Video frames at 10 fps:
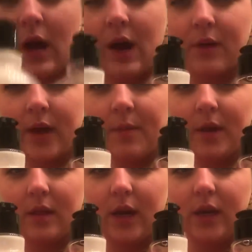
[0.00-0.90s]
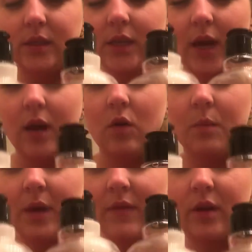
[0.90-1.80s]
I recommend these. Get
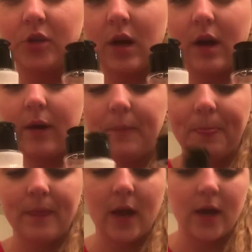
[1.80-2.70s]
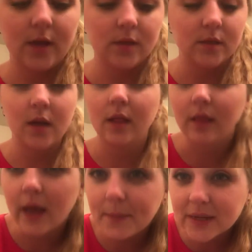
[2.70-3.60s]
them, give it a try, and
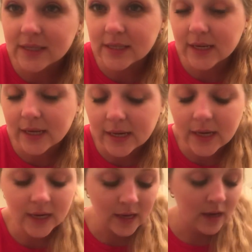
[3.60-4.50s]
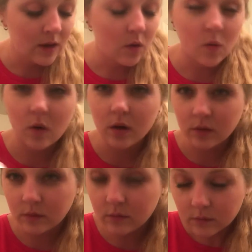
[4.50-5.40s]
let me see
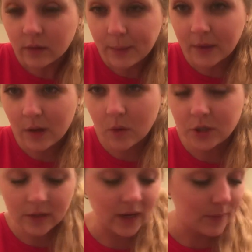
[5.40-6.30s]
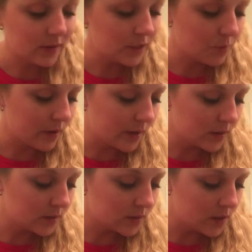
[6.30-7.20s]
or let me know what you think about these
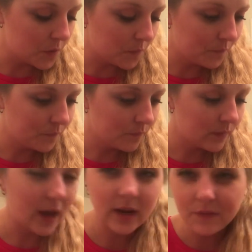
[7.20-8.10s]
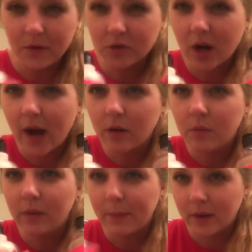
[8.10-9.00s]
products. So, And if you've tried
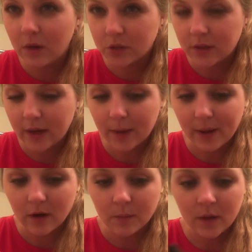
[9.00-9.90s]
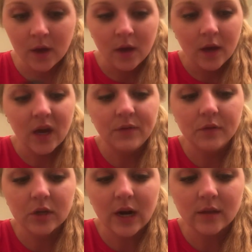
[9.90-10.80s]
them, let me know what you think about them. If
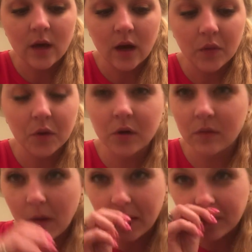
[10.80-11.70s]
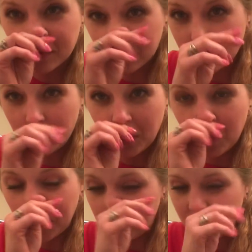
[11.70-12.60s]
you've tried the other, like the
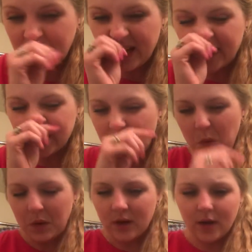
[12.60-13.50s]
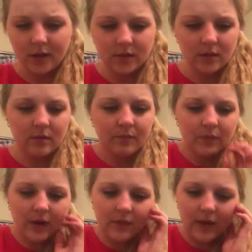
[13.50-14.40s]
blue one, I think it's coconut,
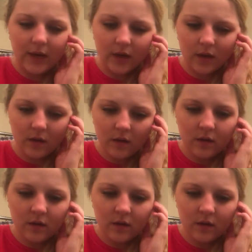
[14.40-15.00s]
I think.